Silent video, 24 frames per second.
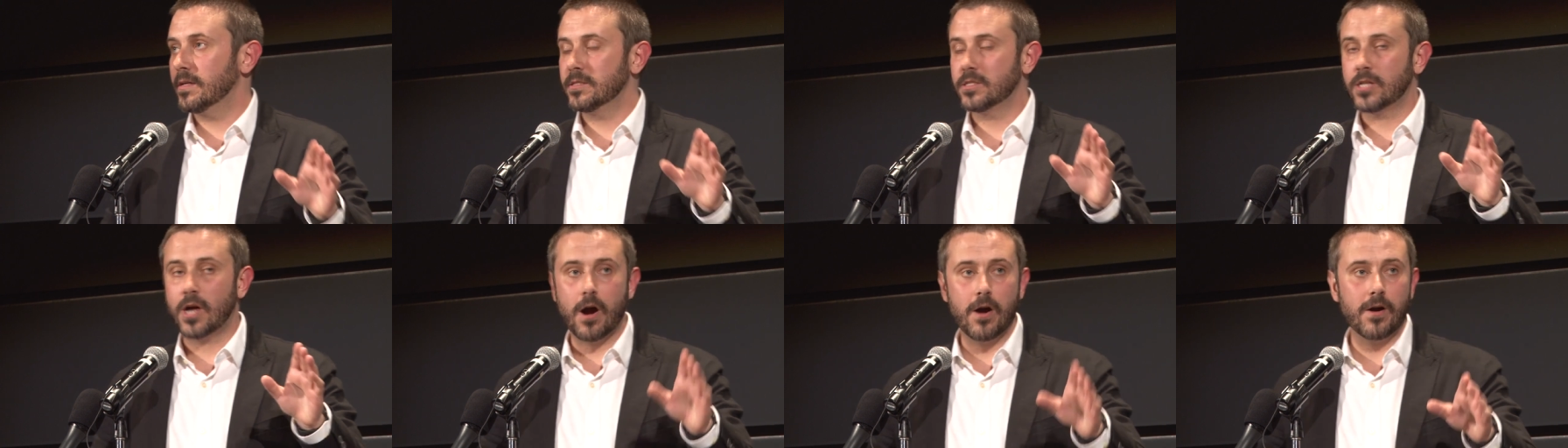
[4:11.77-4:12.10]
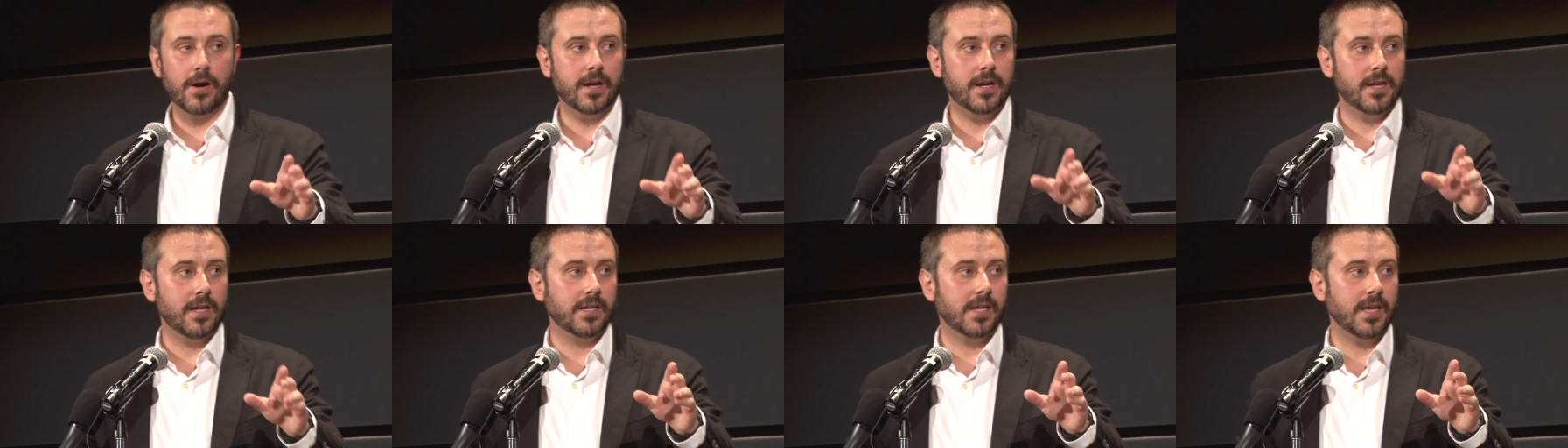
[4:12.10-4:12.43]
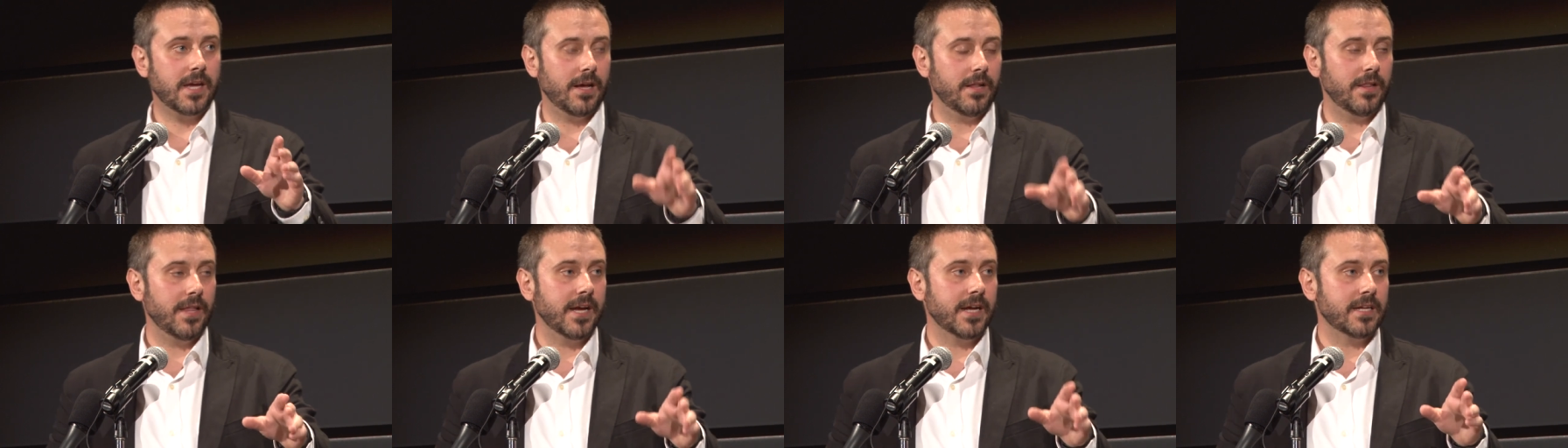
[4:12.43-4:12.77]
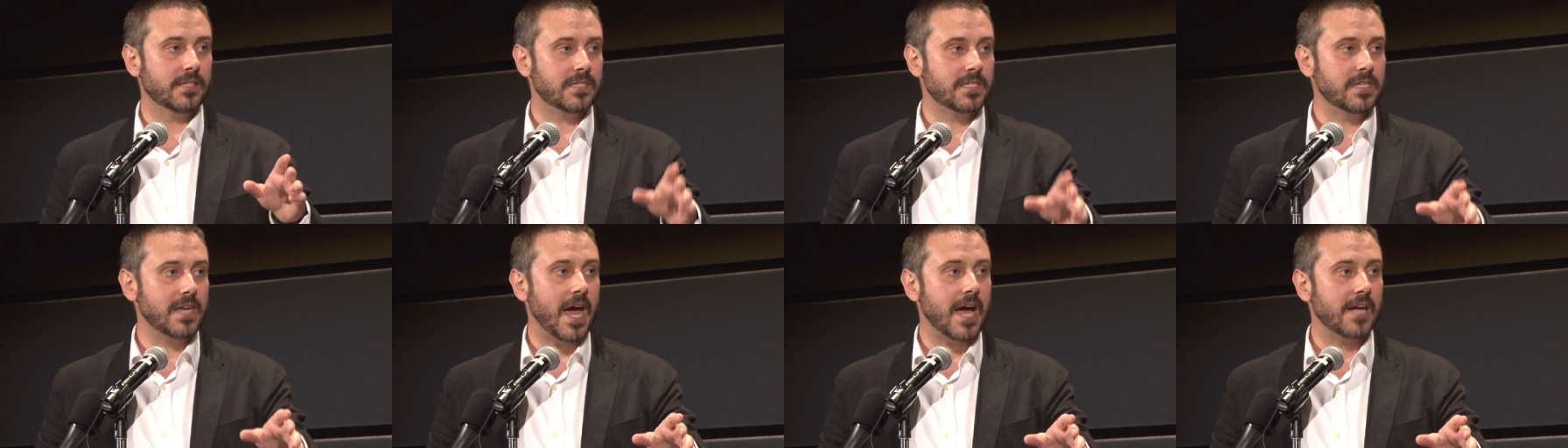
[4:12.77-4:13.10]
targeted killing
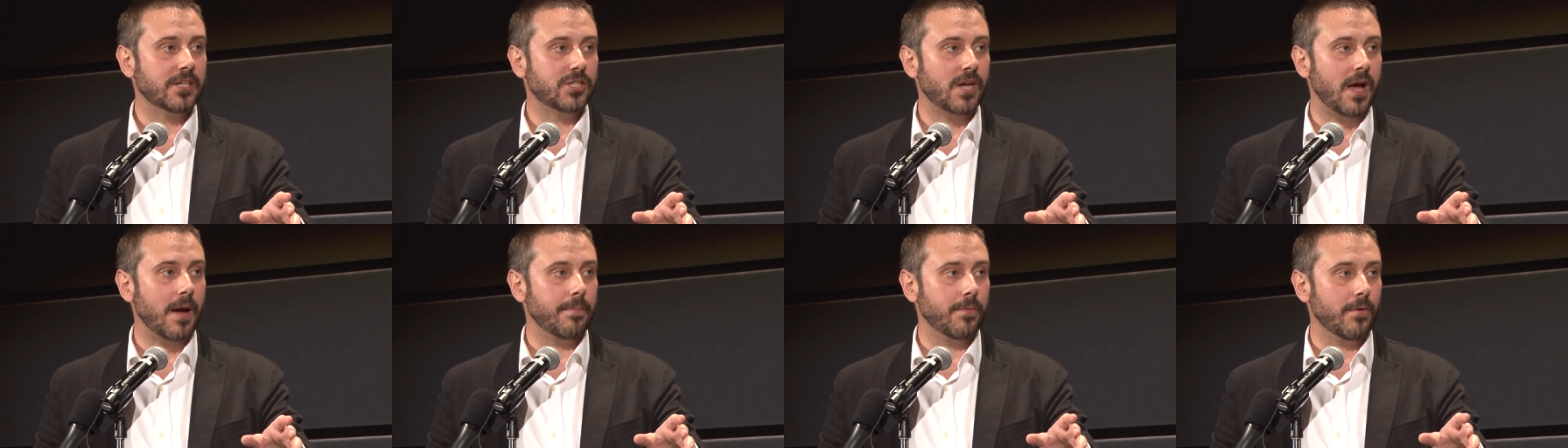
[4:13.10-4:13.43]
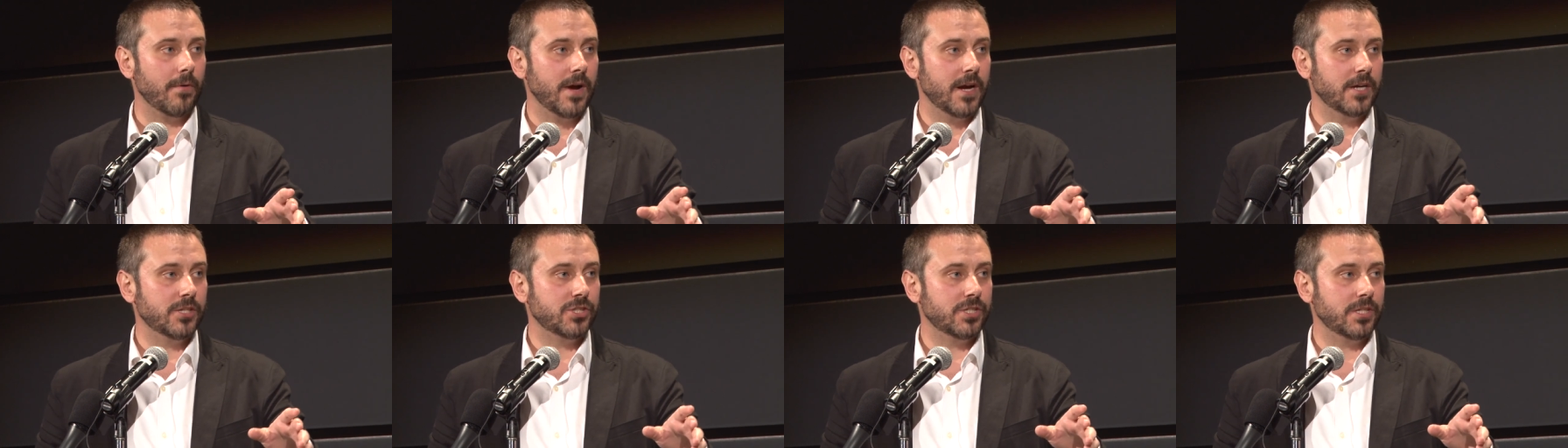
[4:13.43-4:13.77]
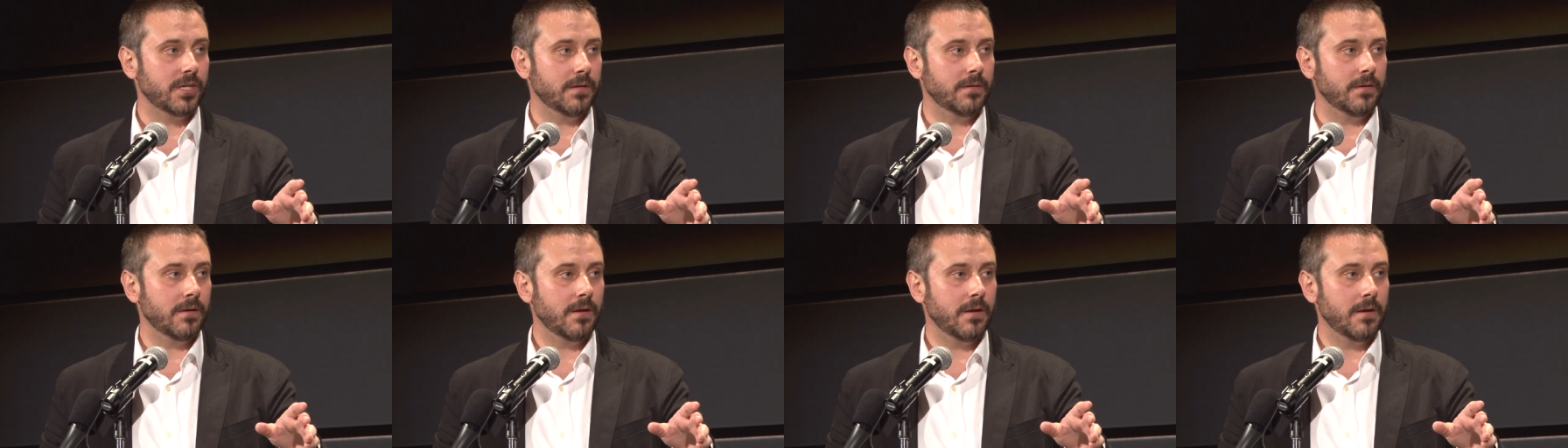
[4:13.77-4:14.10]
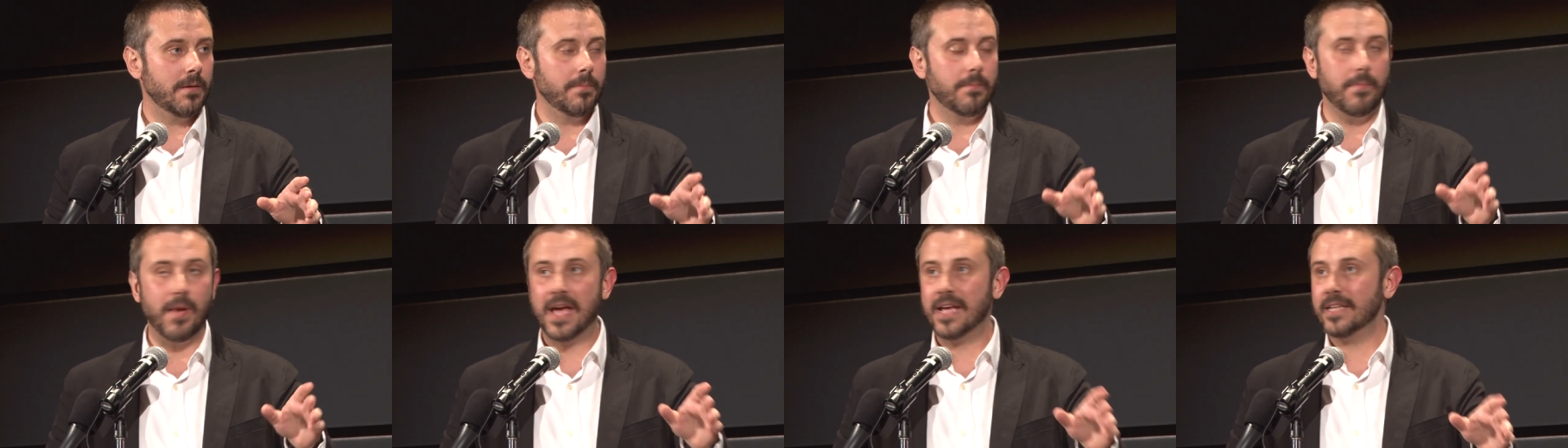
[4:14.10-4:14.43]
and snatch operation
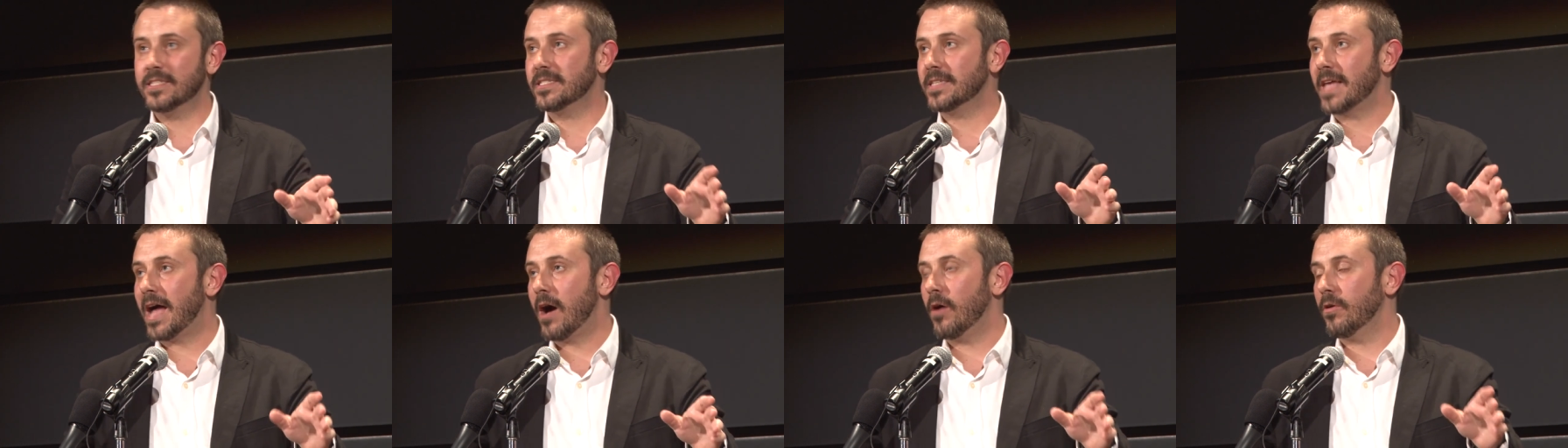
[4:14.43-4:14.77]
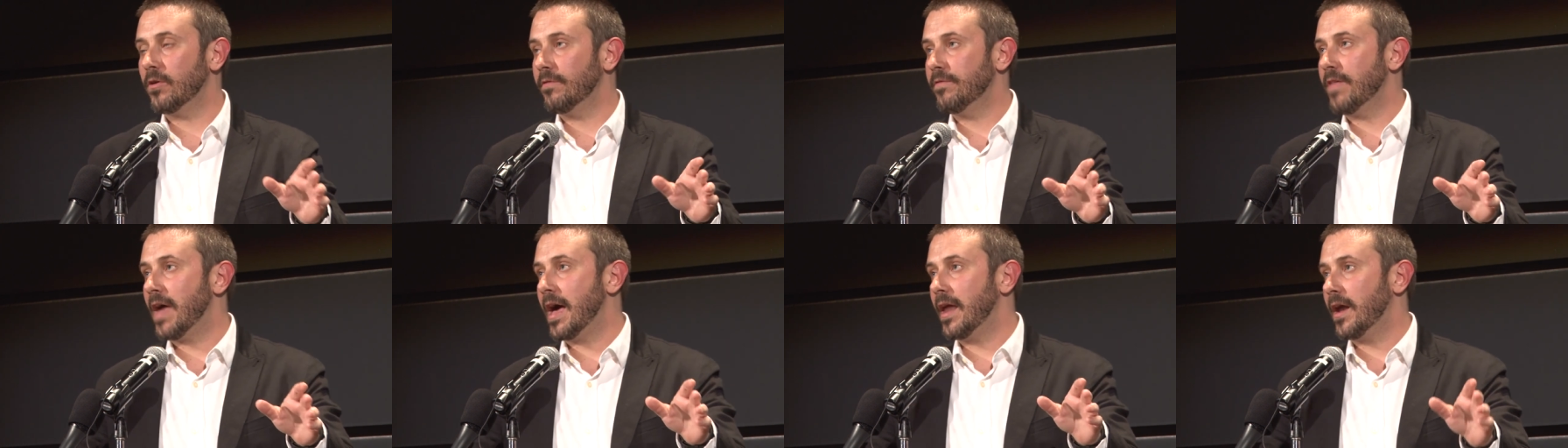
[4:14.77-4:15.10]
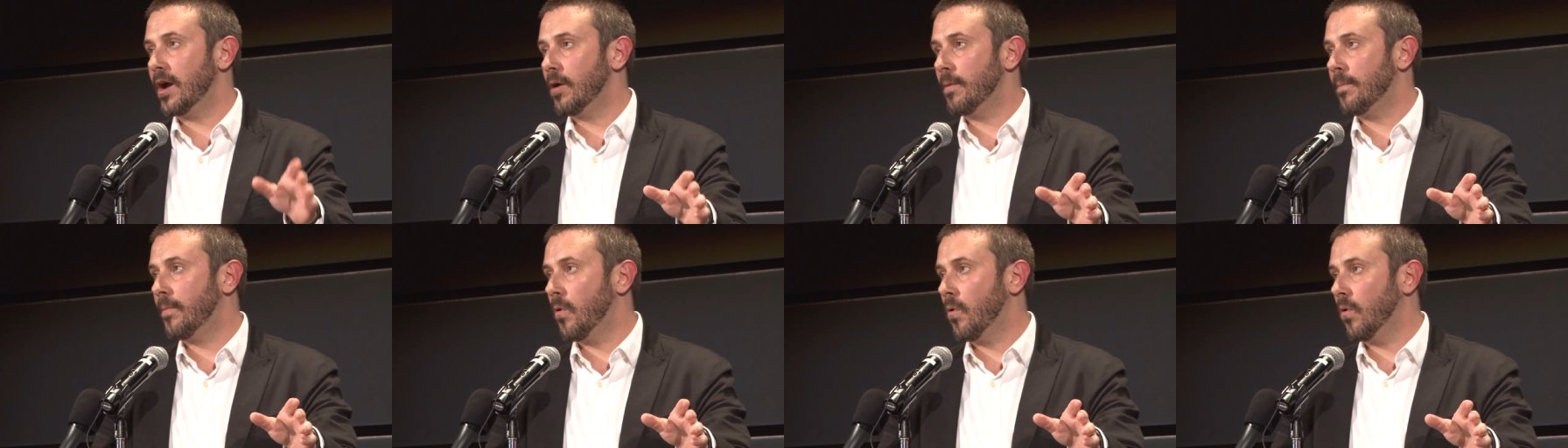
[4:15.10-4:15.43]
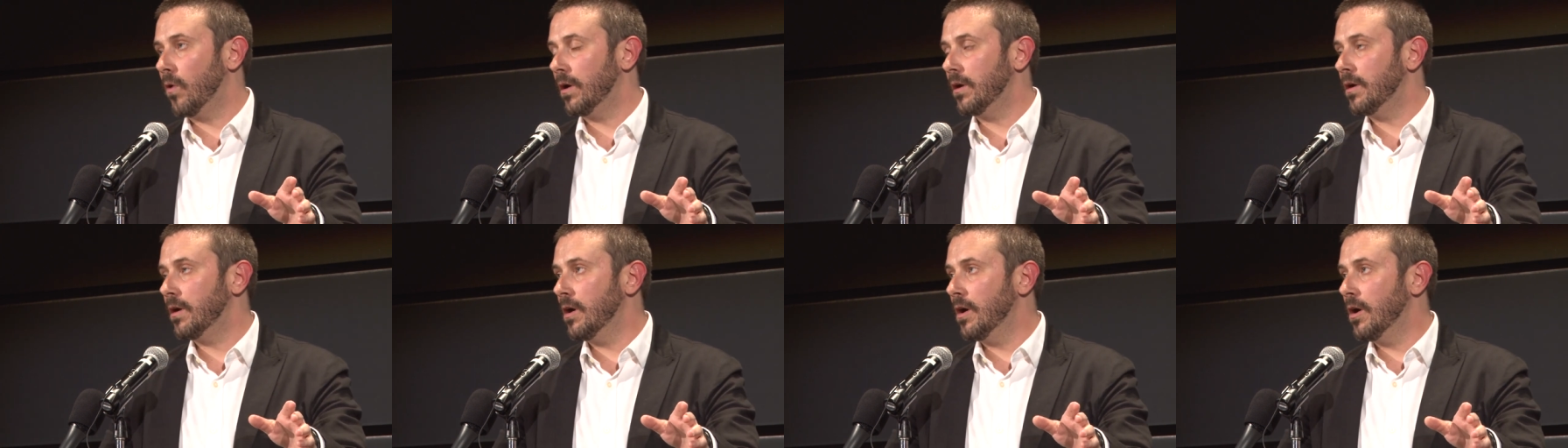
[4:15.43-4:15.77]
based out of that
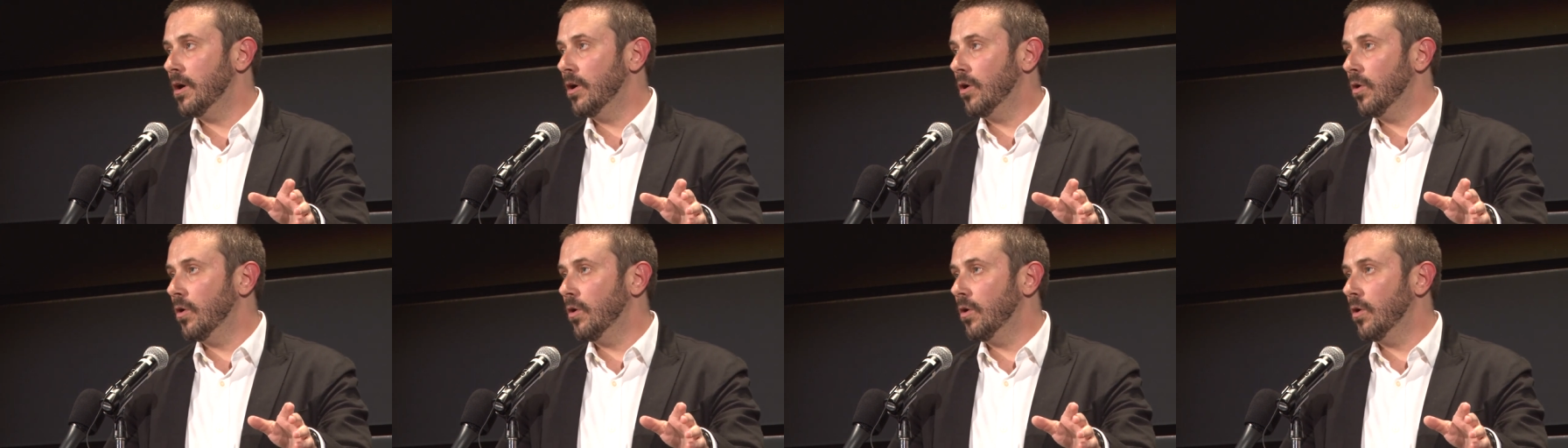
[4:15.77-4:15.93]
airport